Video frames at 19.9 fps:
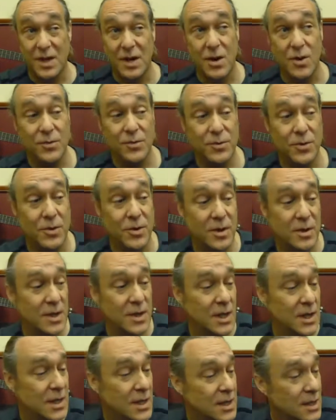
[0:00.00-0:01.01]
You know, for
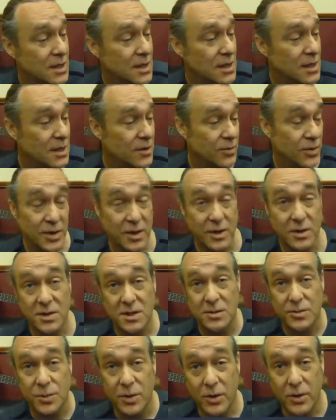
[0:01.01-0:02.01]
for your
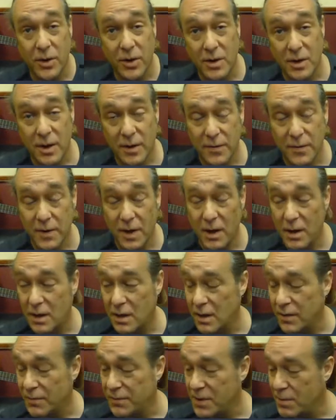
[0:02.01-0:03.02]
support of.
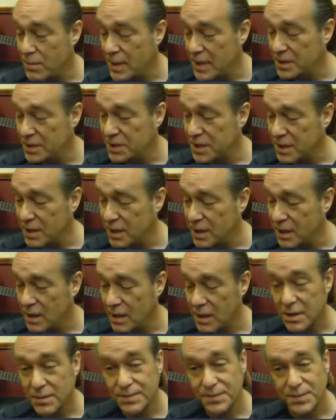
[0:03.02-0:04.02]
of Bob says of he teaches mission.
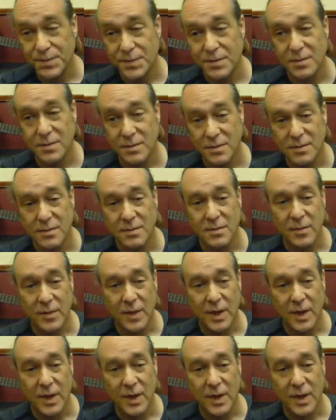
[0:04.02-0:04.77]
Guitars for Vets.